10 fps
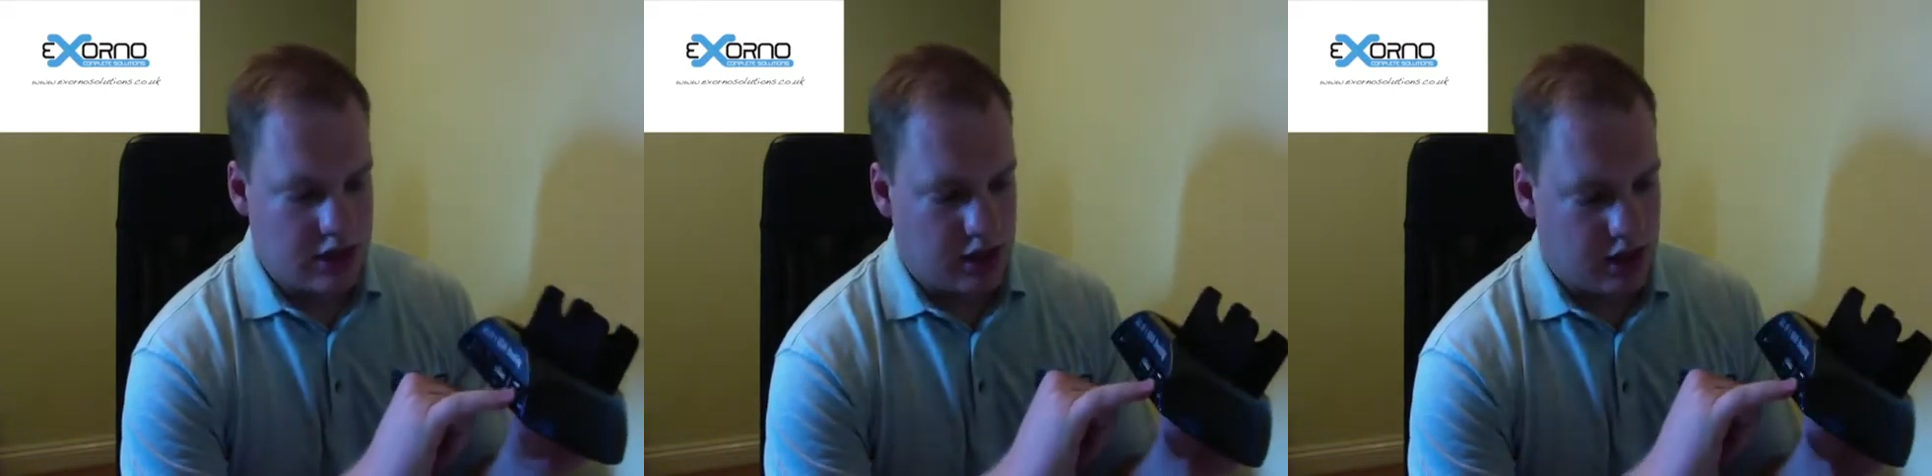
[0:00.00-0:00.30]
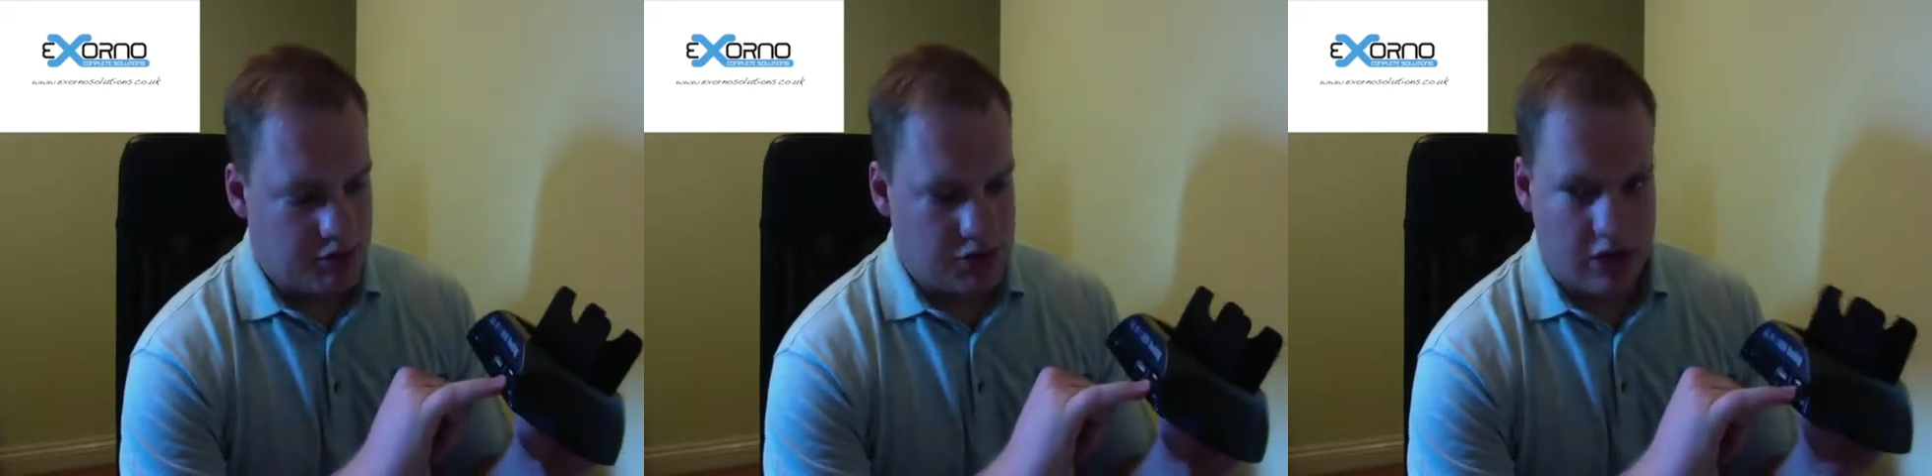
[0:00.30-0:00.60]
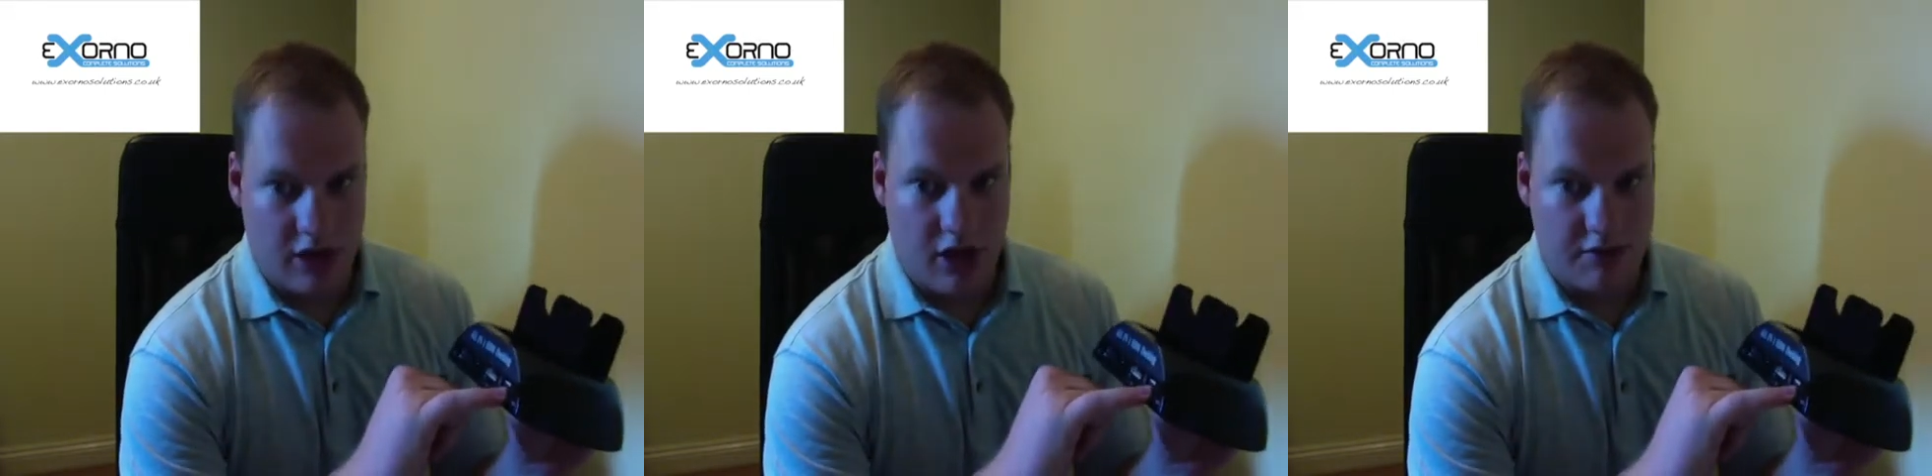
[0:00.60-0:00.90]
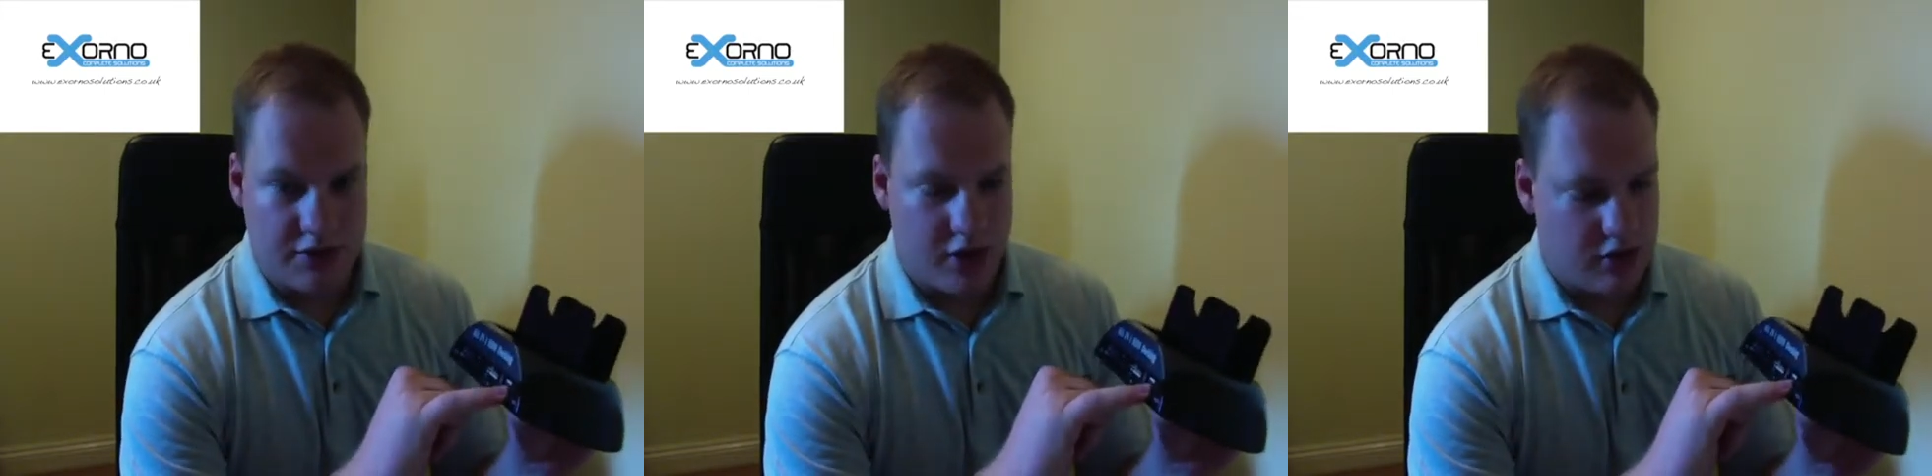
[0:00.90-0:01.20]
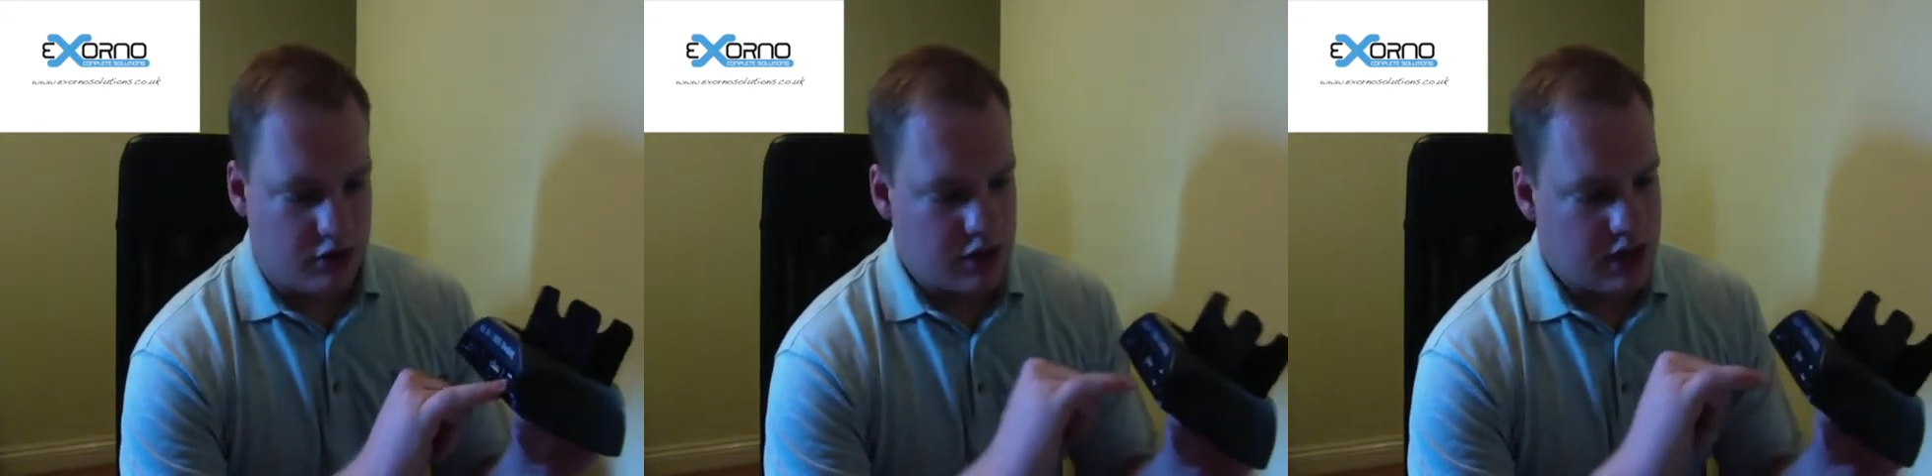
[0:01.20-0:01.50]
You'll certainly know if it's
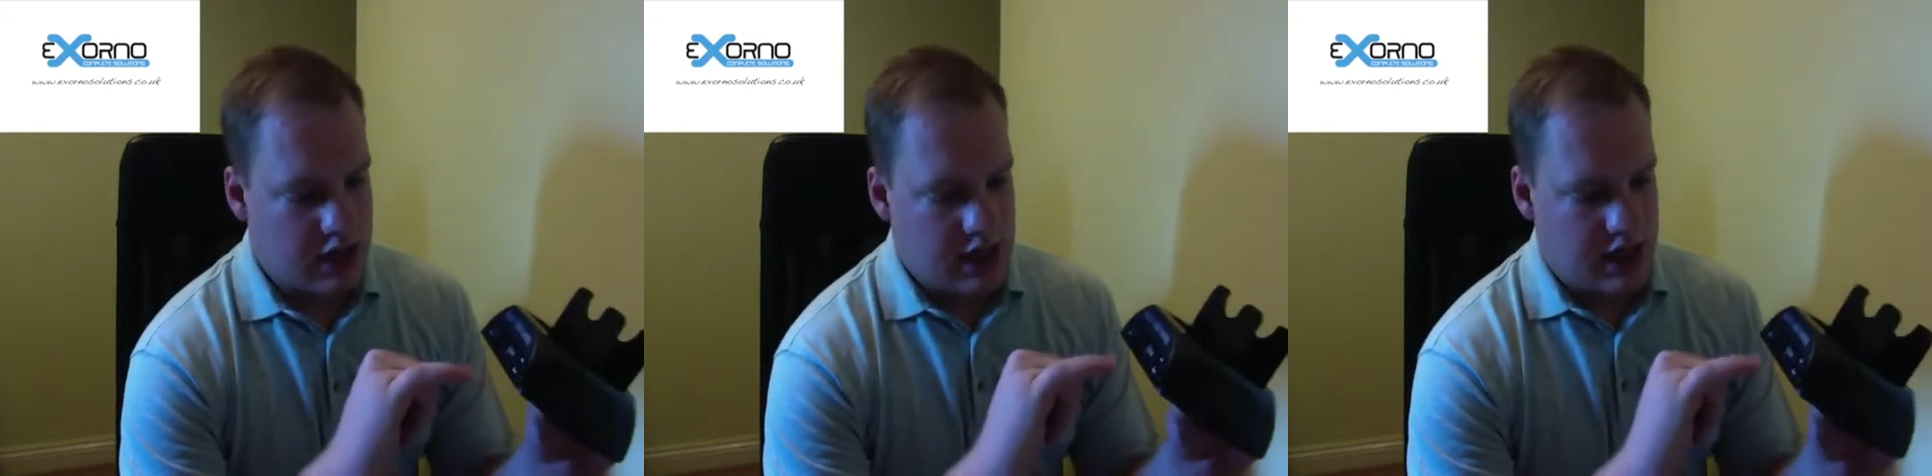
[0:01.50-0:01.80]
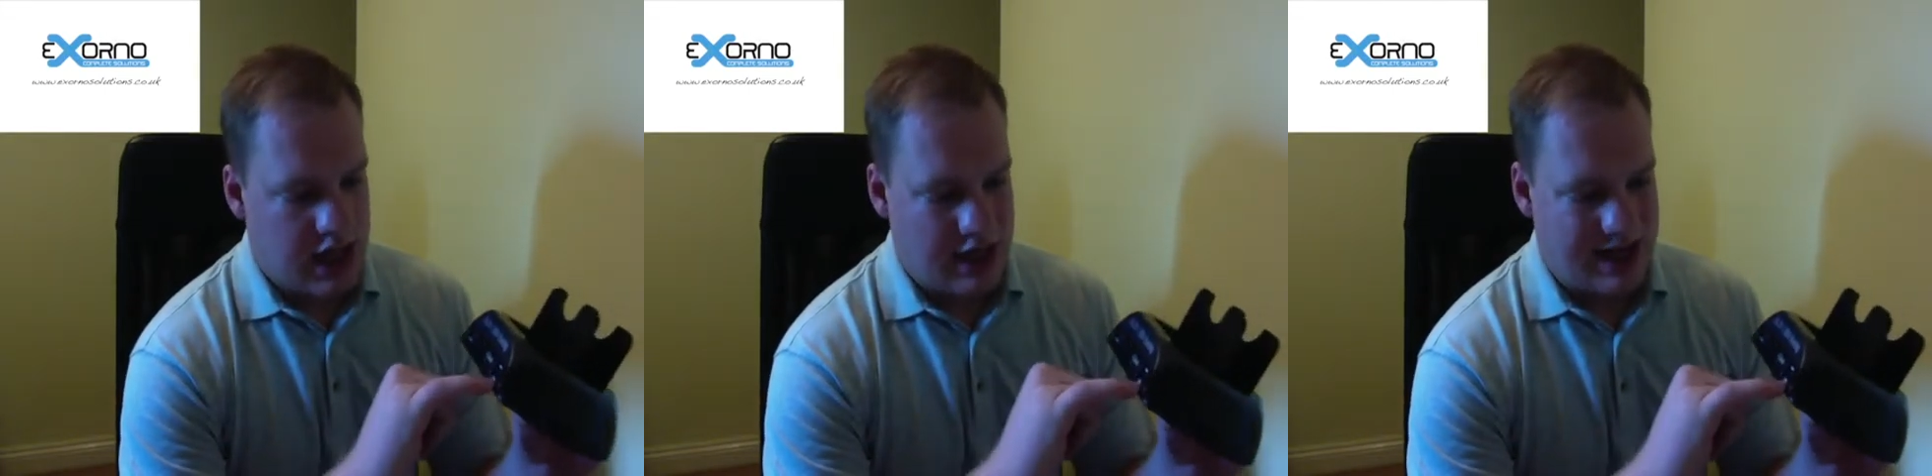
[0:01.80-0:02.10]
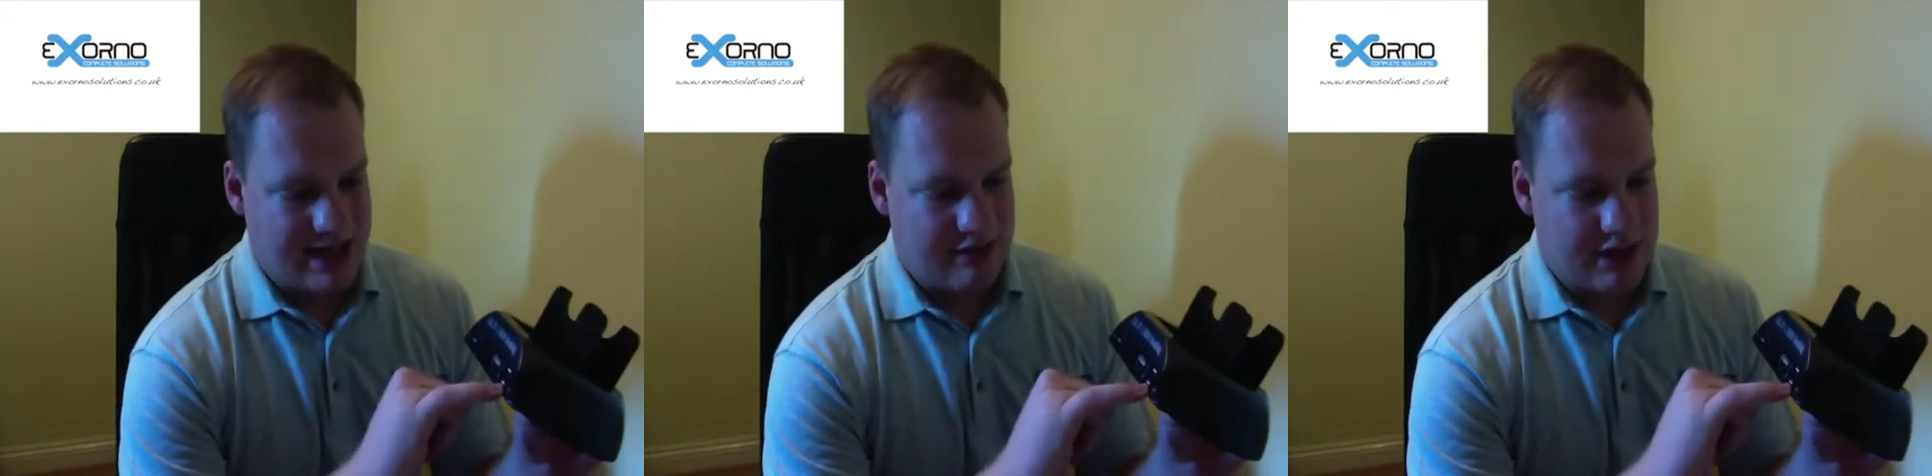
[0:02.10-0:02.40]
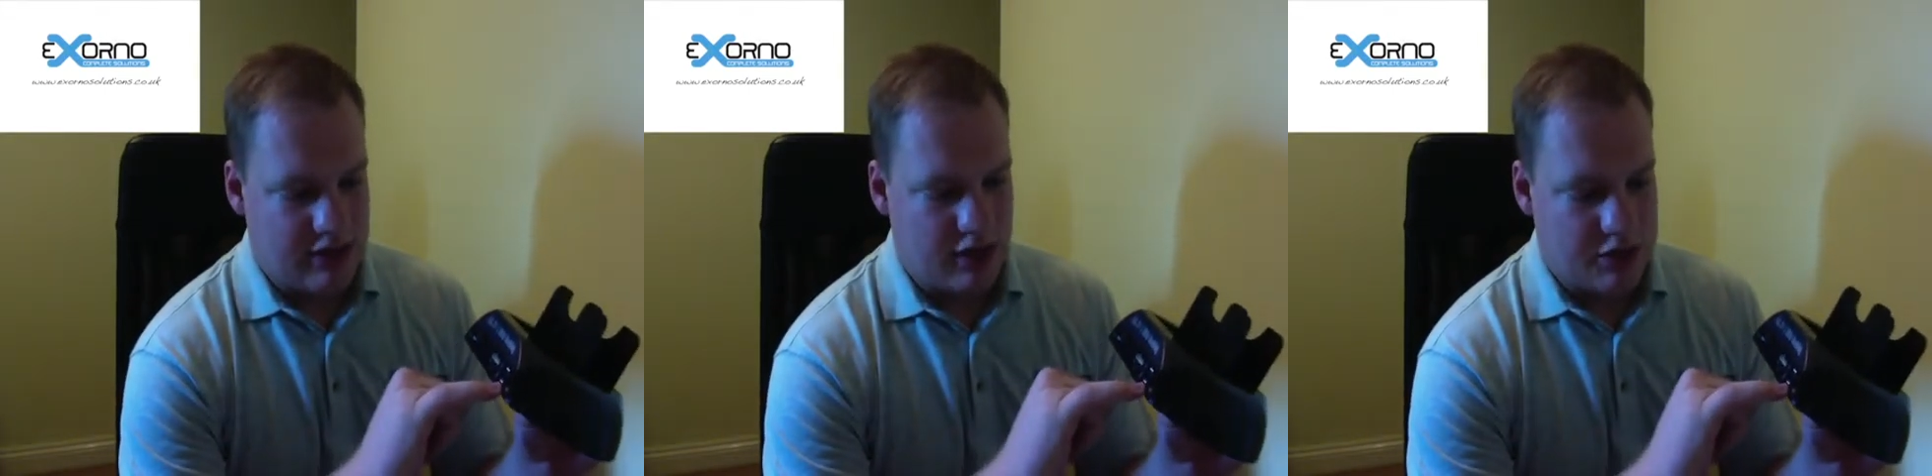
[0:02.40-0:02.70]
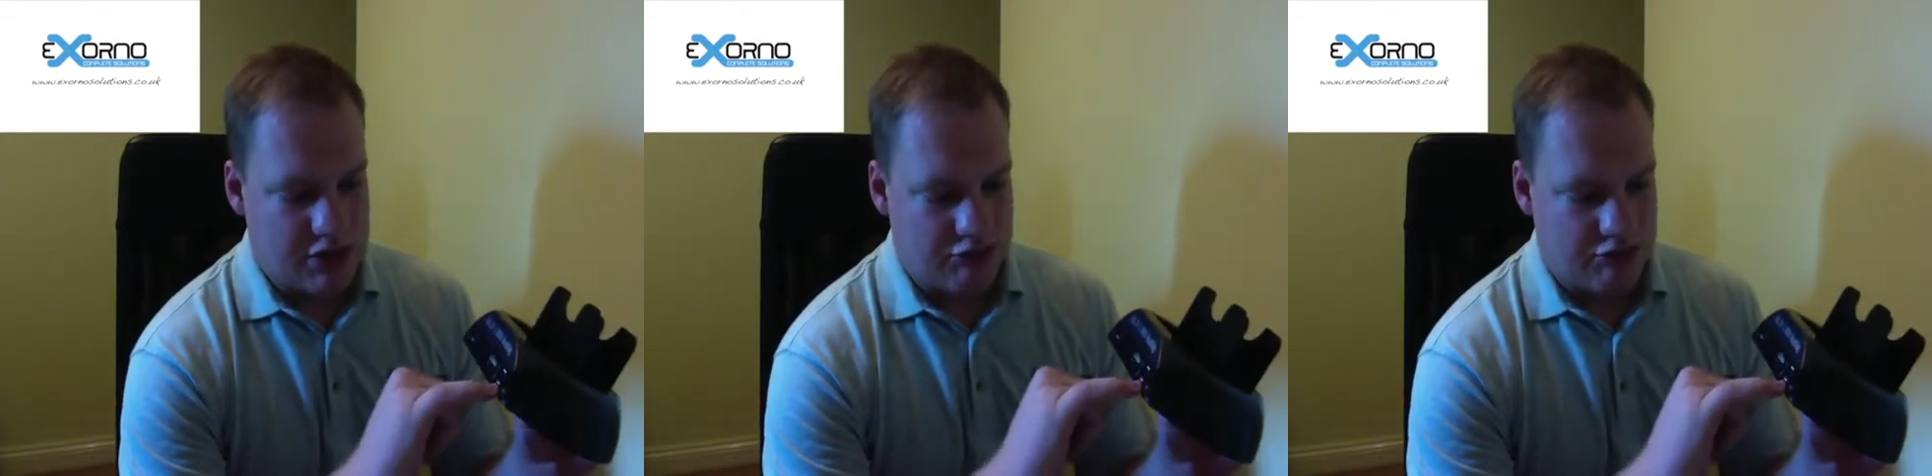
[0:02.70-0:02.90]
turned on, and an activity light which is